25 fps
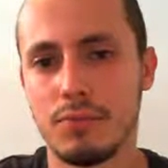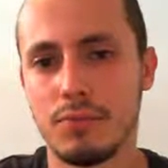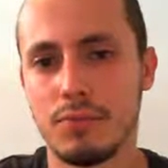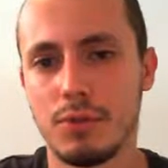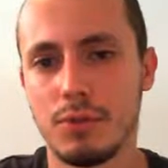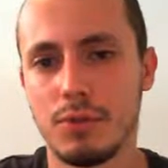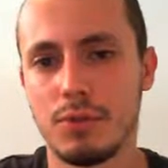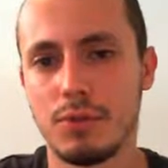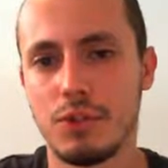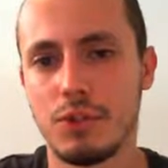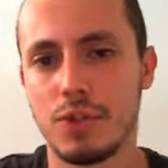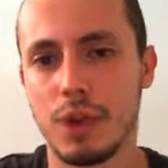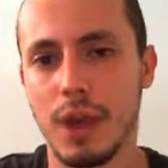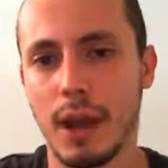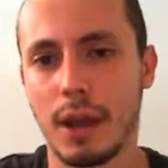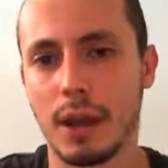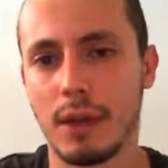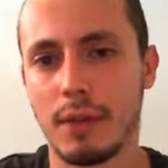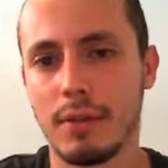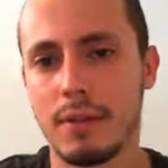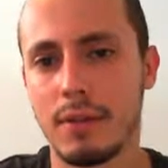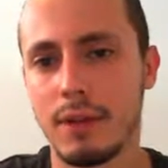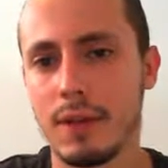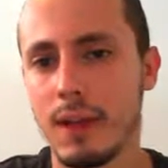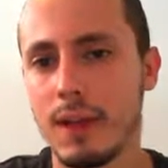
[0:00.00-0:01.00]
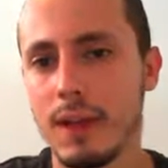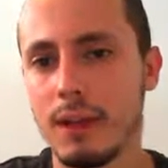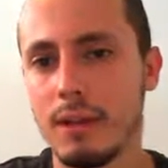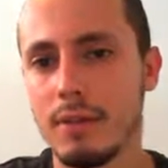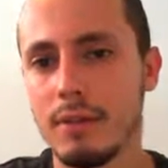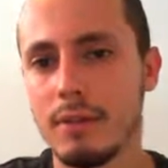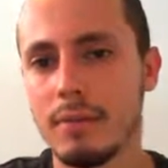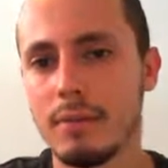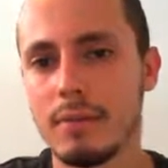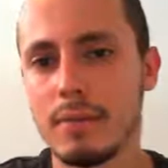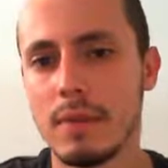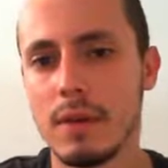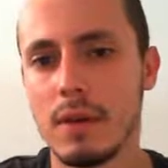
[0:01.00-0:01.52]
check the
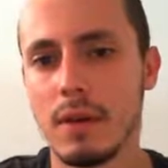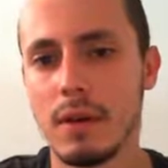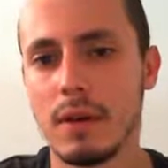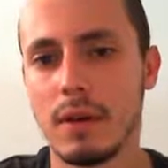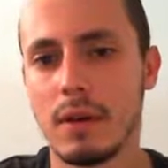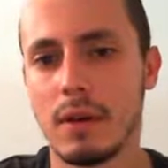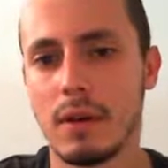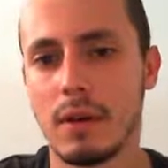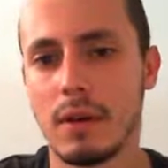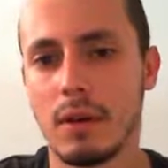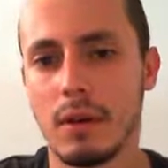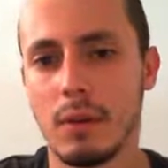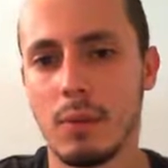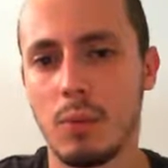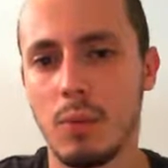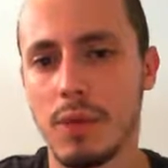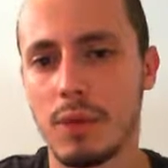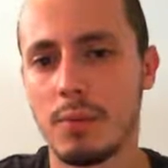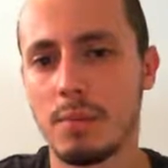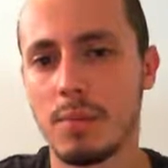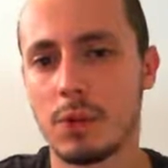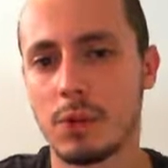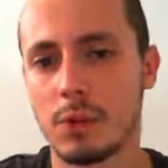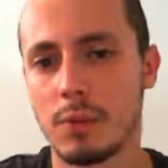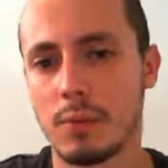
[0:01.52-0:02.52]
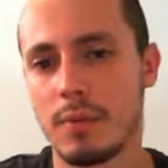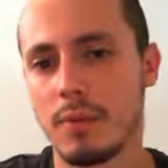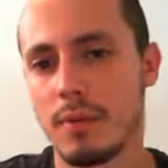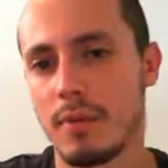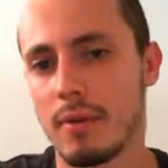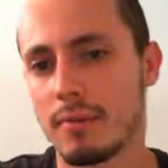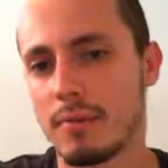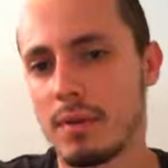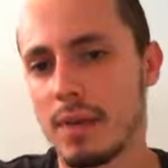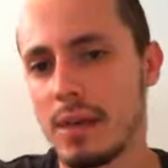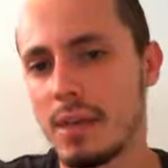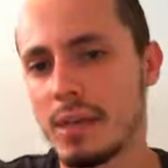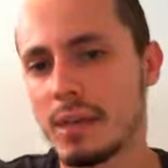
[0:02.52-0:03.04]
king with the bishop
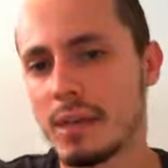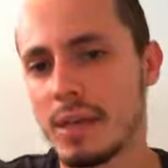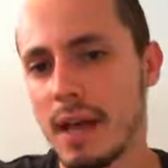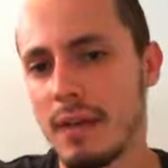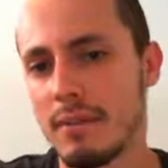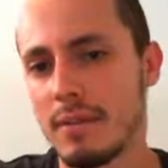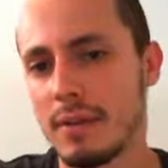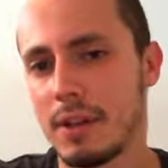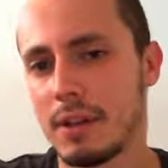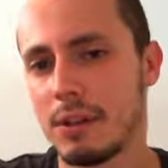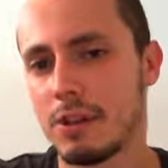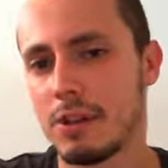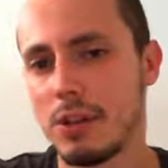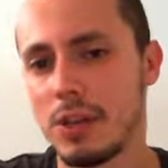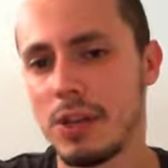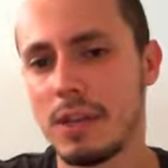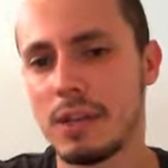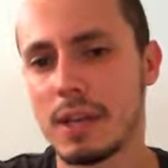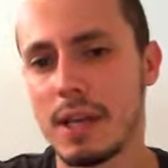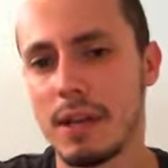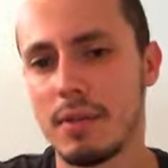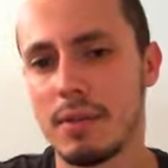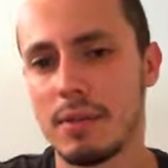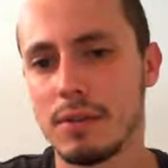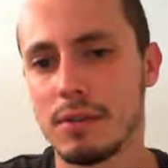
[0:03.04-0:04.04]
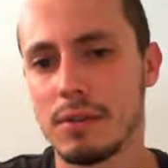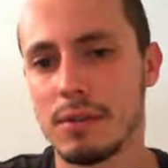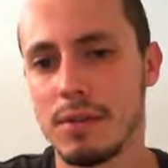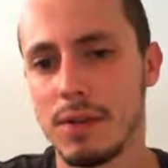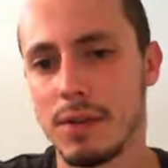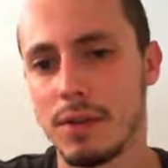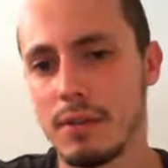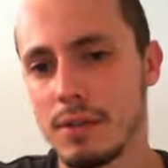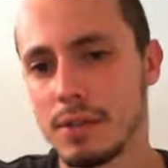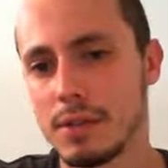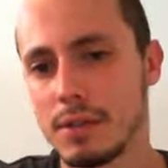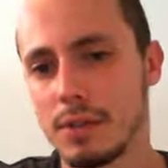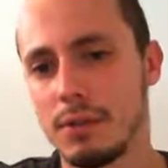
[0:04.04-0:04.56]
from e7 and g7, so
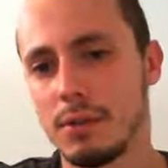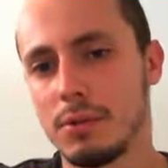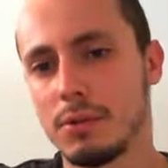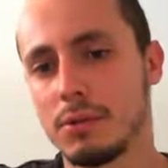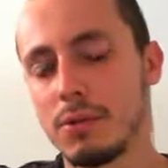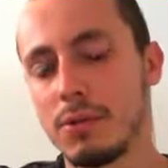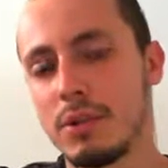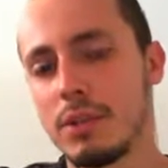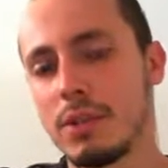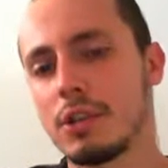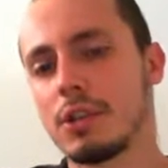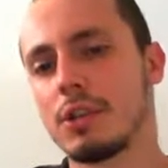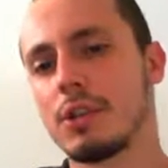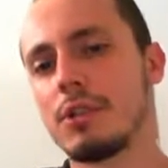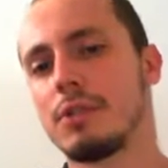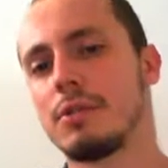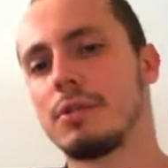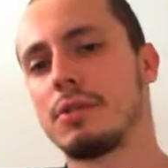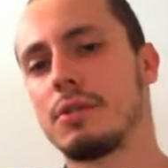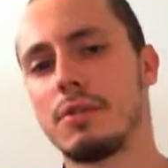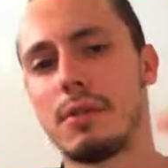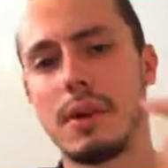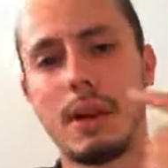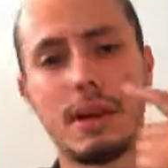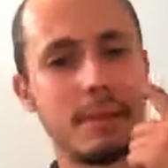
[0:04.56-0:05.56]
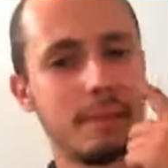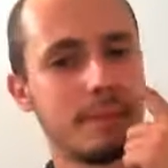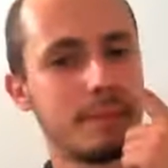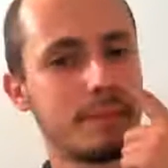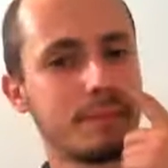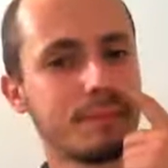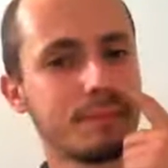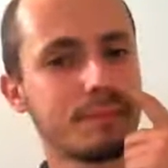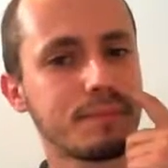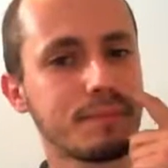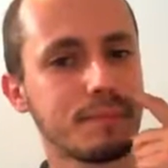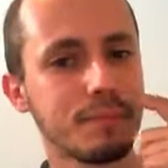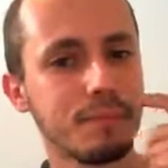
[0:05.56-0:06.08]
there is also additional threat
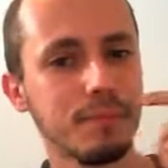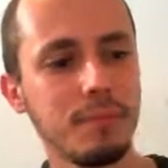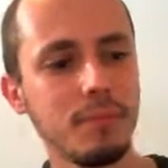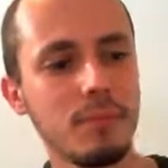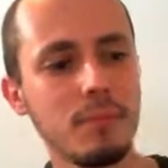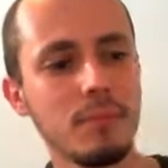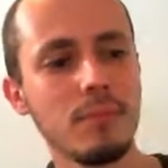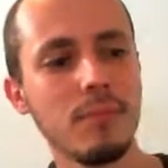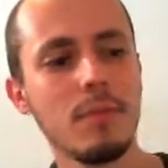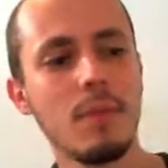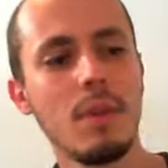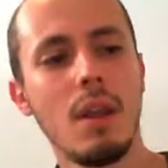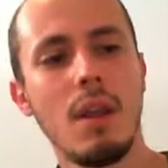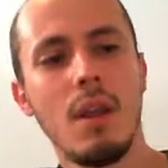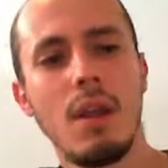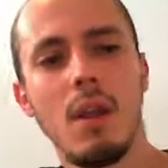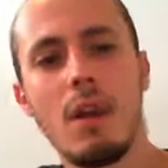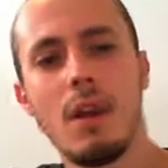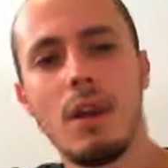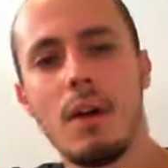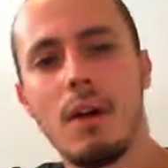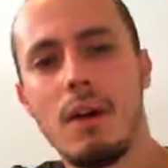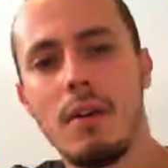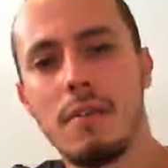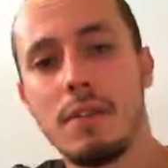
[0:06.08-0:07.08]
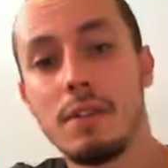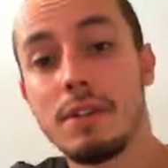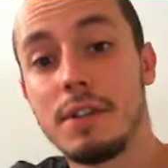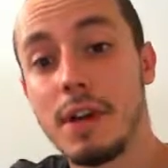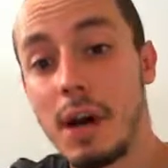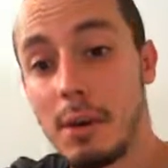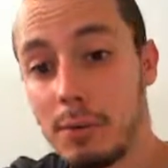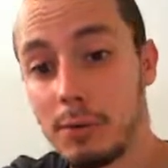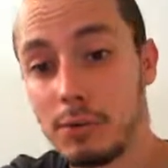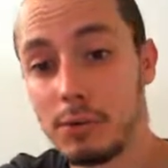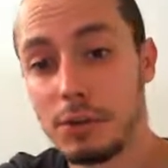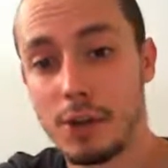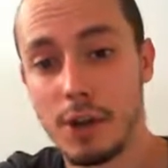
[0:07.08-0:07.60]
of the
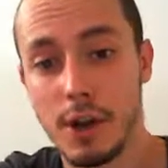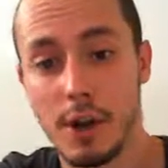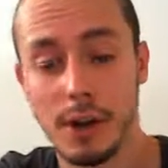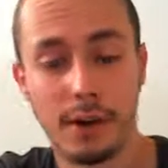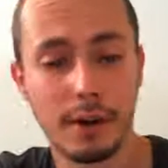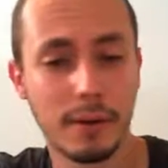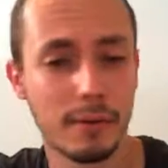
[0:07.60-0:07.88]
double check.